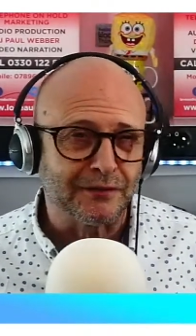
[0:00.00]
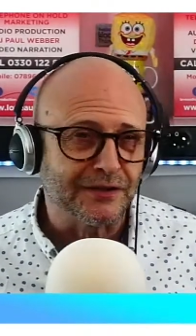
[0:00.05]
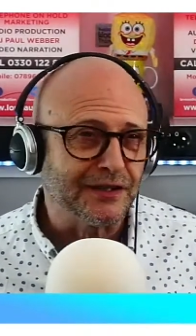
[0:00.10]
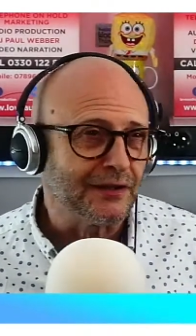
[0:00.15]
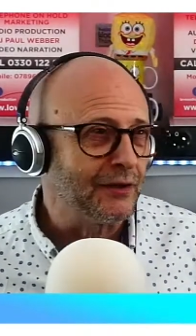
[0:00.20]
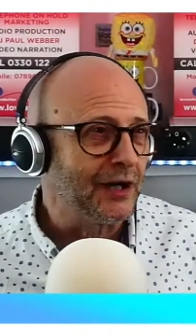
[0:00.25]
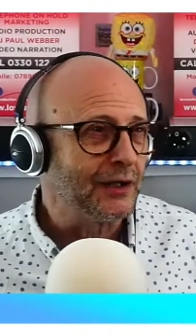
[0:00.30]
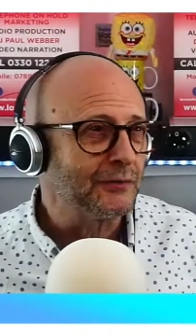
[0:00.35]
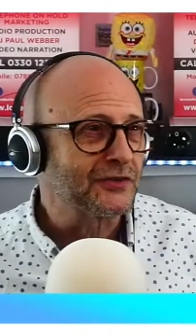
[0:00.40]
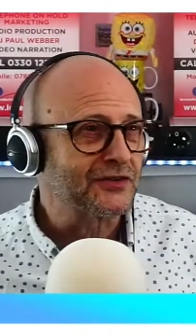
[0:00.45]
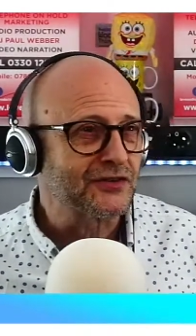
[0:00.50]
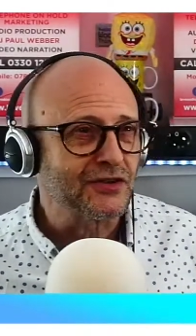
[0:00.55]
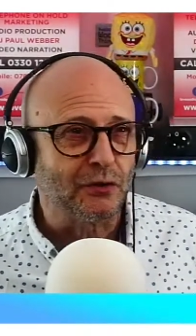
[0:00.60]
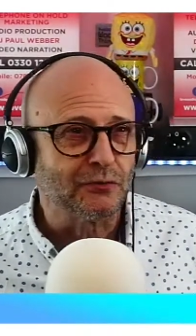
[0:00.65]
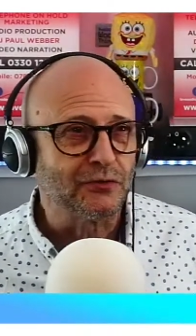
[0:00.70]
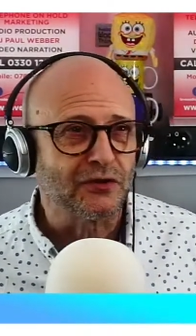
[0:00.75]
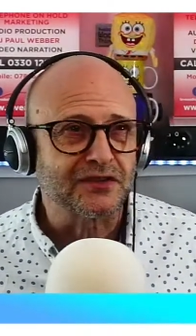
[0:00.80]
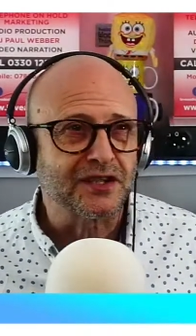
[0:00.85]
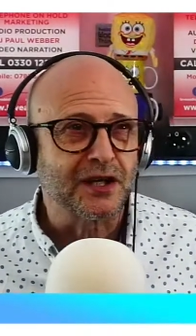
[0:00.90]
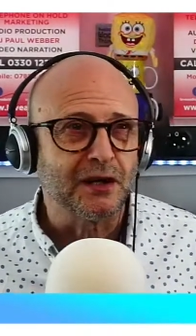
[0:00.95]
I was told
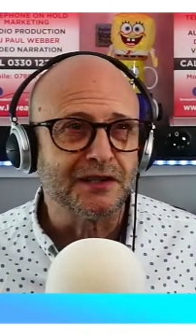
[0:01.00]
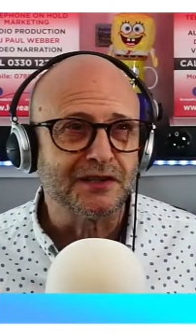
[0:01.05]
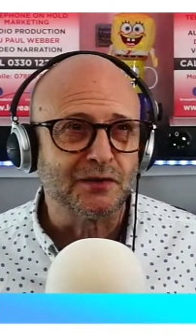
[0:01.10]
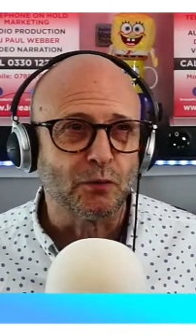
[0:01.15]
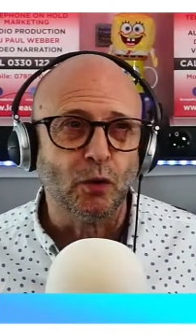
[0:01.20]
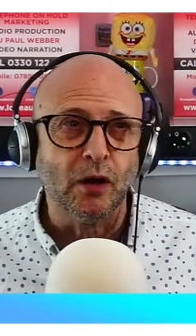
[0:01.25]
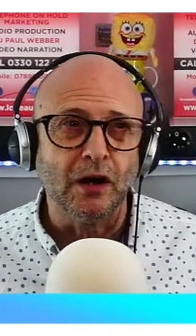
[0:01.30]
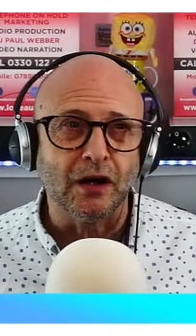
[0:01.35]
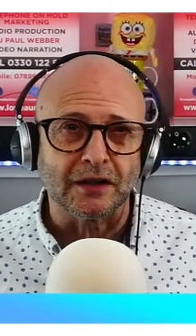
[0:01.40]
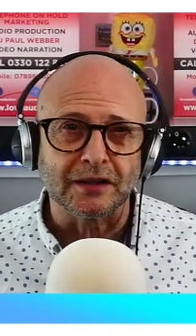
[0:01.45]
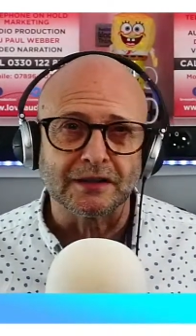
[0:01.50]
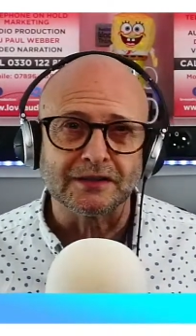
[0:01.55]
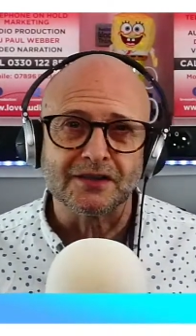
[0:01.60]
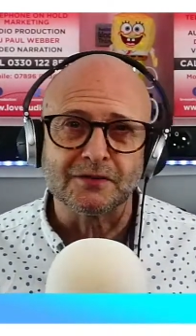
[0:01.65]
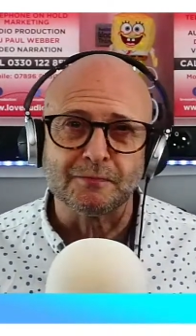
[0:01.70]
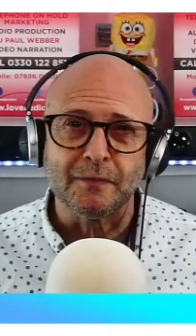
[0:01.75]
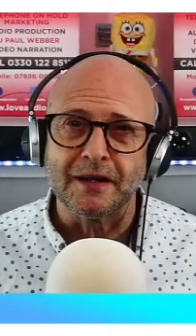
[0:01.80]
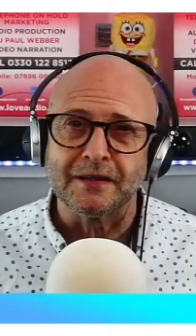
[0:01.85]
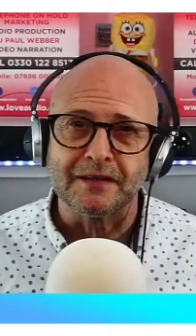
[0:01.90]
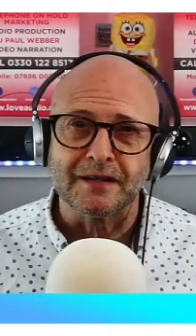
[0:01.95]
not to go into work and
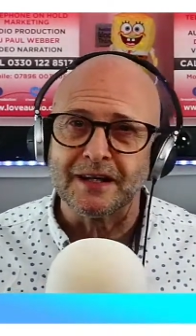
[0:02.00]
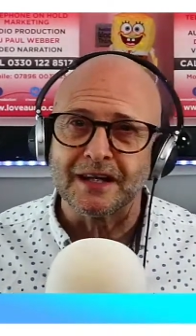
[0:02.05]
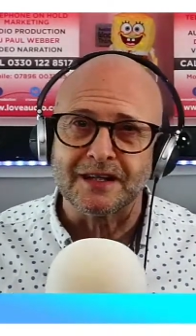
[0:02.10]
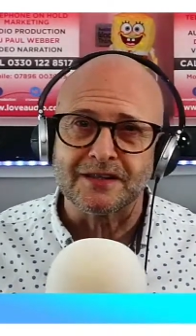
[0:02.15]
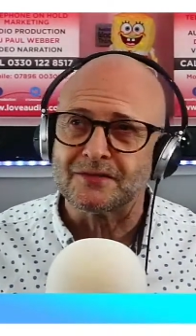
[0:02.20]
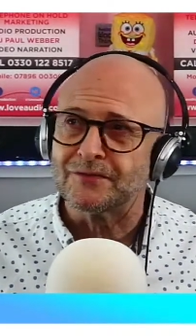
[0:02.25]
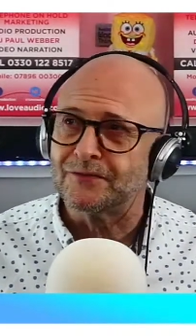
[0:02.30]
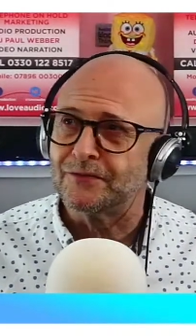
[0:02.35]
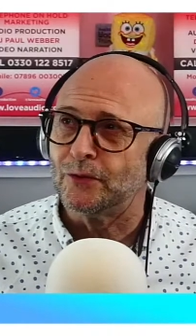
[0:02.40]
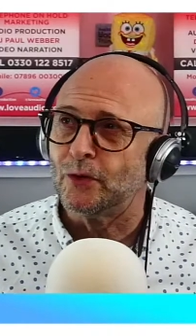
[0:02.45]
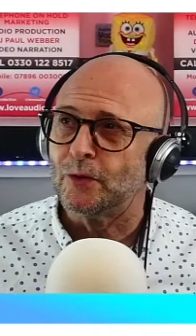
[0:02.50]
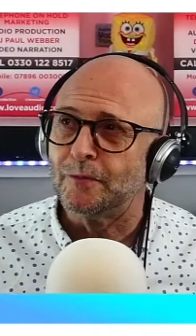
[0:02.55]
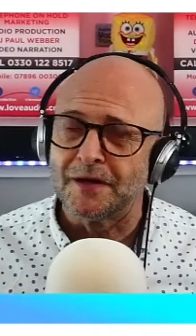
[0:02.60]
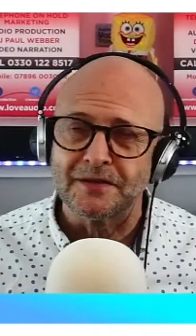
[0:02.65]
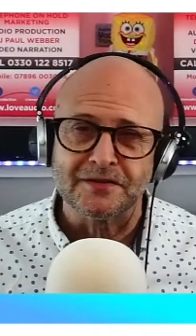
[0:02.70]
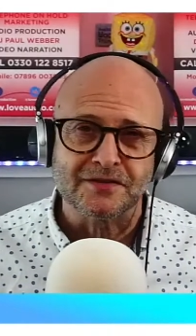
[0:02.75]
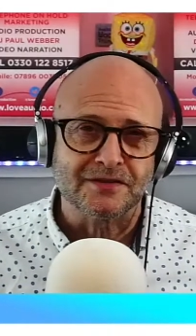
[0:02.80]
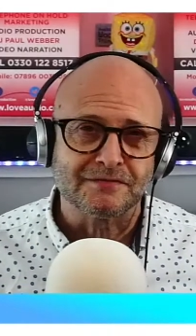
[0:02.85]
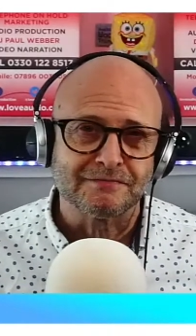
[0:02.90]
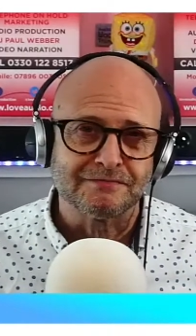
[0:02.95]
spent the next 4
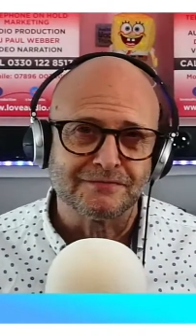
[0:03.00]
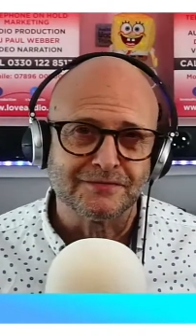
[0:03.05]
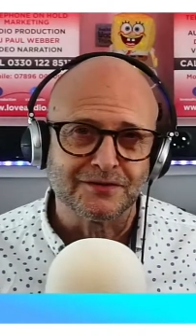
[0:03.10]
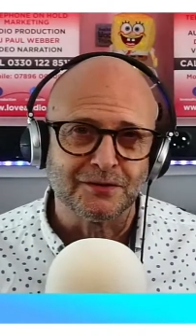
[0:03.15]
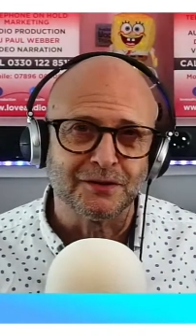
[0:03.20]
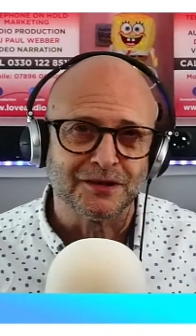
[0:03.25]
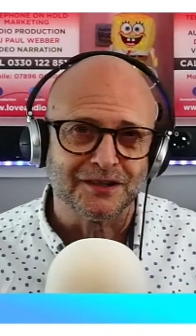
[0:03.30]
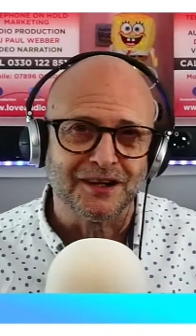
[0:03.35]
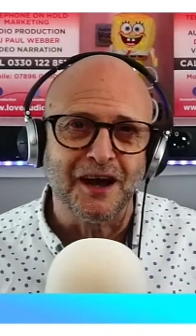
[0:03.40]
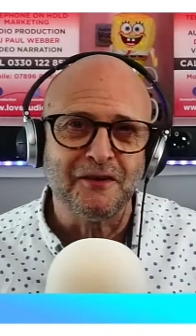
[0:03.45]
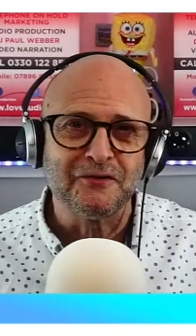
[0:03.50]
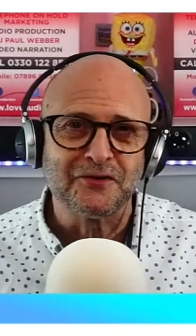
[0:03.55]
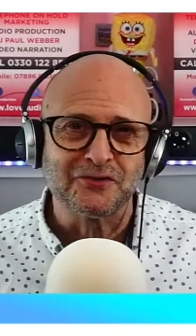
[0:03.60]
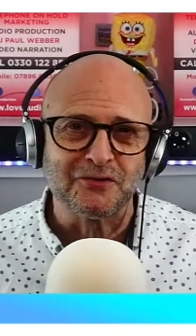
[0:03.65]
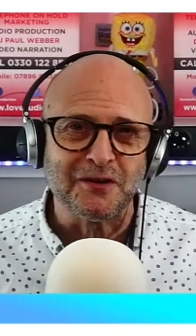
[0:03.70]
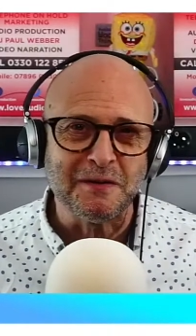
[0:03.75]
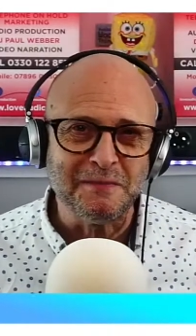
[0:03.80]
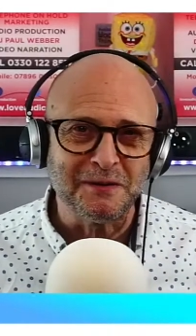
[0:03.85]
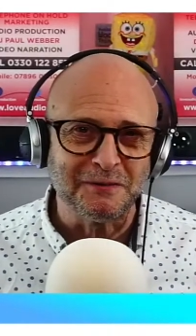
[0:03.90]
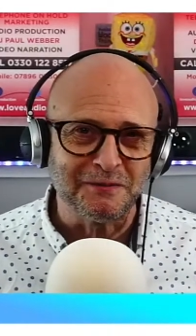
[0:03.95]
months doing live
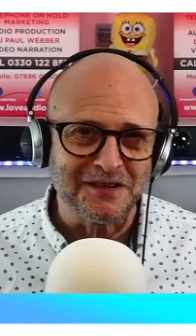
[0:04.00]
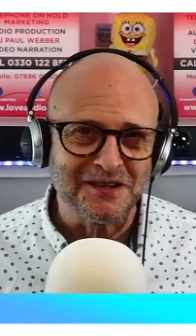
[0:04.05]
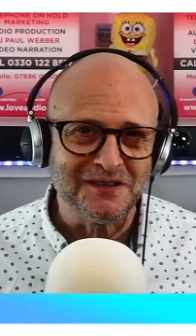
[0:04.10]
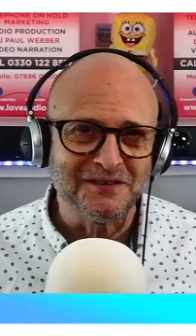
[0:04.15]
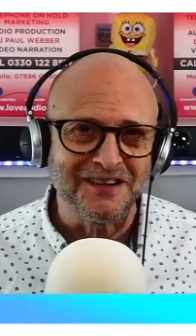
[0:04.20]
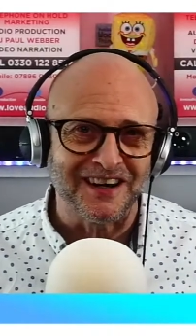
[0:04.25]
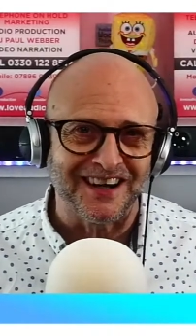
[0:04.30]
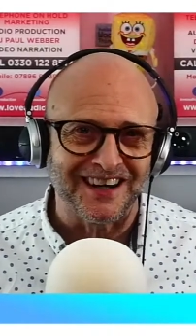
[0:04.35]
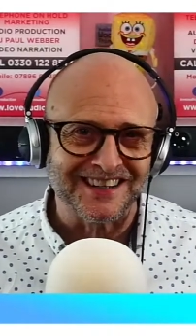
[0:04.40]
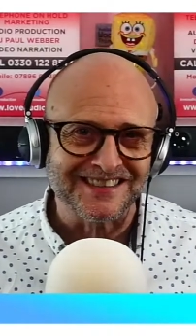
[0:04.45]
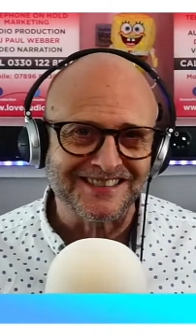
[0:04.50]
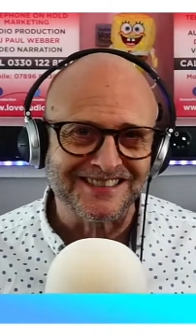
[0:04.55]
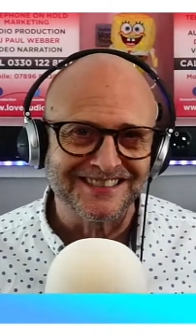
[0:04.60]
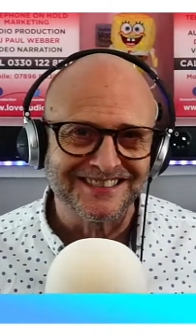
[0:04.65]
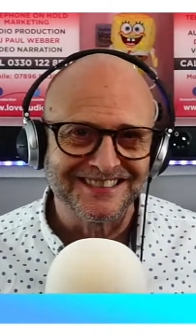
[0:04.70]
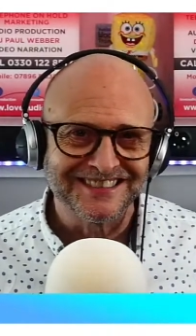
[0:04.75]
streaming with you guys.